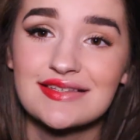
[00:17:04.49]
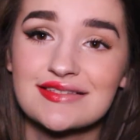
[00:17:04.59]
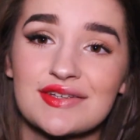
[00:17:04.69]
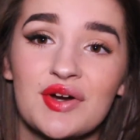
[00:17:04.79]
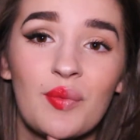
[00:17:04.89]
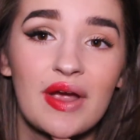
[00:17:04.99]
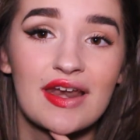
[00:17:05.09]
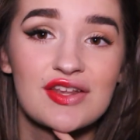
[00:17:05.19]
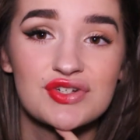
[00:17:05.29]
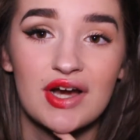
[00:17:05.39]
So we're
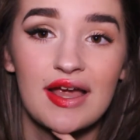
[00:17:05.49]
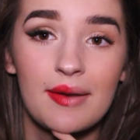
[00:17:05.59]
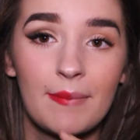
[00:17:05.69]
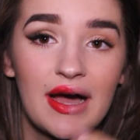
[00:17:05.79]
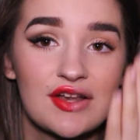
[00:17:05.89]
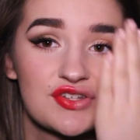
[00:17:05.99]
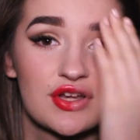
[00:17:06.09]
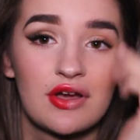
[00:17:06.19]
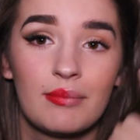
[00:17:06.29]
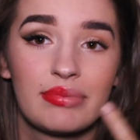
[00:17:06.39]
gonna try and match
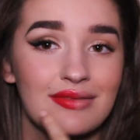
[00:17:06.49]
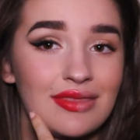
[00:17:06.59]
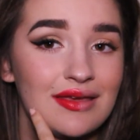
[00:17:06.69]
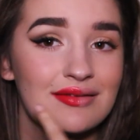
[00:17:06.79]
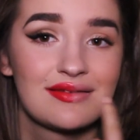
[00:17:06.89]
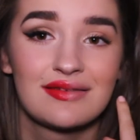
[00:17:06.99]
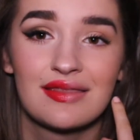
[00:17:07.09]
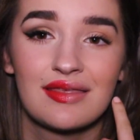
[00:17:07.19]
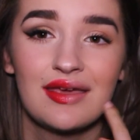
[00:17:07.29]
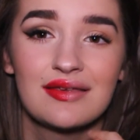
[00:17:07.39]
up this to
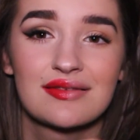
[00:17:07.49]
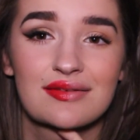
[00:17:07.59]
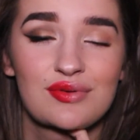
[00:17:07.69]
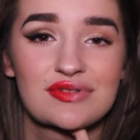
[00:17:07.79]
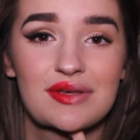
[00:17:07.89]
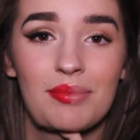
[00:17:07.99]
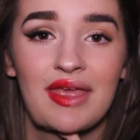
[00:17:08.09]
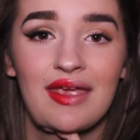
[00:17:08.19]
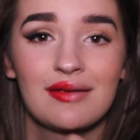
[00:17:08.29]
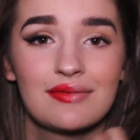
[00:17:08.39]
this or
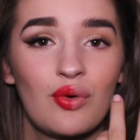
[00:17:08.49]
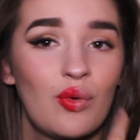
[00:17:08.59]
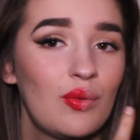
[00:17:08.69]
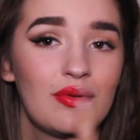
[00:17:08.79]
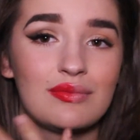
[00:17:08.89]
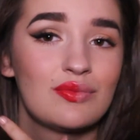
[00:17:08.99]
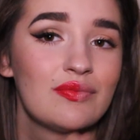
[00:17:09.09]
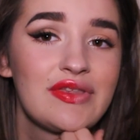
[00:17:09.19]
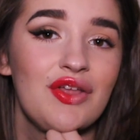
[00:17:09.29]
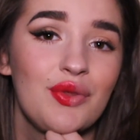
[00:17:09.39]
something, or
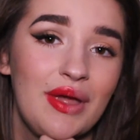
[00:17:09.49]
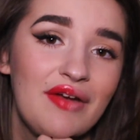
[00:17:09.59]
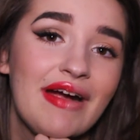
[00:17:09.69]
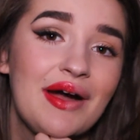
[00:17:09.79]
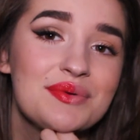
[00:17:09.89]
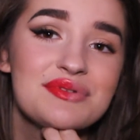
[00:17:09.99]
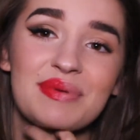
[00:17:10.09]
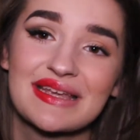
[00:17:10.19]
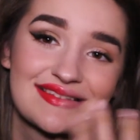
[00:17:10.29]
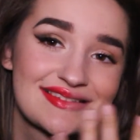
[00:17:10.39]
the other way around,
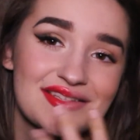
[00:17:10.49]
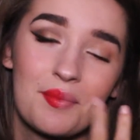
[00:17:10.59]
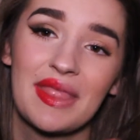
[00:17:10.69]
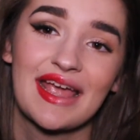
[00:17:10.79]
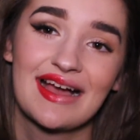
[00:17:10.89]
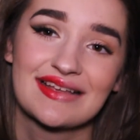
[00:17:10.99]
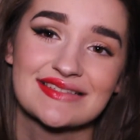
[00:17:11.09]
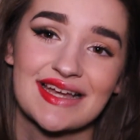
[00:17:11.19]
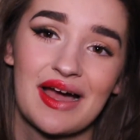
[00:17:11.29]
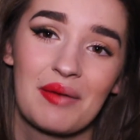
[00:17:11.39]
because something has
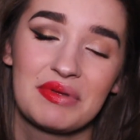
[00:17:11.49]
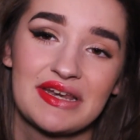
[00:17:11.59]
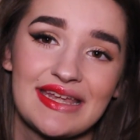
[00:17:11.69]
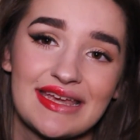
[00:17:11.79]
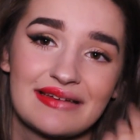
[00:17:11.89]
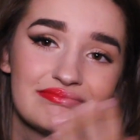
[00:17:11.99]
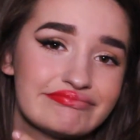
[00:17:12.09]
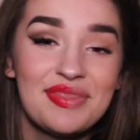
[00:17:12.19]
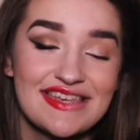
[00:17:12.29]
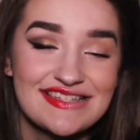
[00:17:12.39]
to happen here.
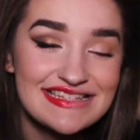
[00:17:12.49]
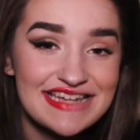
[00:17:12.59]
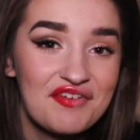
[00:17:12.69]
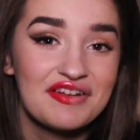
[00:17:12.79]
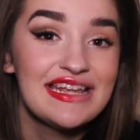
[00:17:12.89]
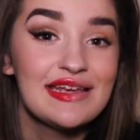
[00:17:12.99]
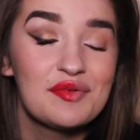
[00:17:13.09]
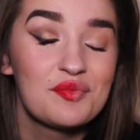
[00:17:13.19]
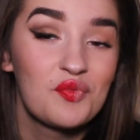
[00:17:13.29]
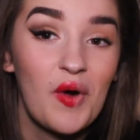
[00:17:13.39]
This is definitely
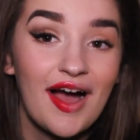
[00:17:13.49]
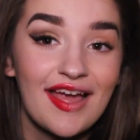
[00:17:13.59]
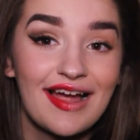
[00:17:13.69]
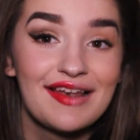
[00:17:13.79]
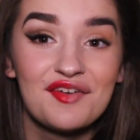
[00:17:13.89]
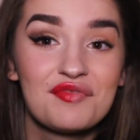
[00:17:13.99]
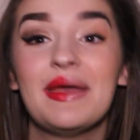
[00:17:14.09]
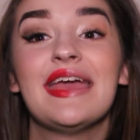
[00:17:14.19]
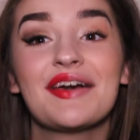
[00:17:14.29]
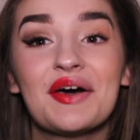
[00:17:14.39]
why I love
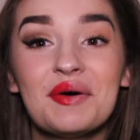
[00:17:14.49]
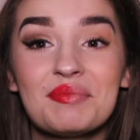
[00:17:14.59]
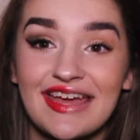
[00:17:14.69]
makeup.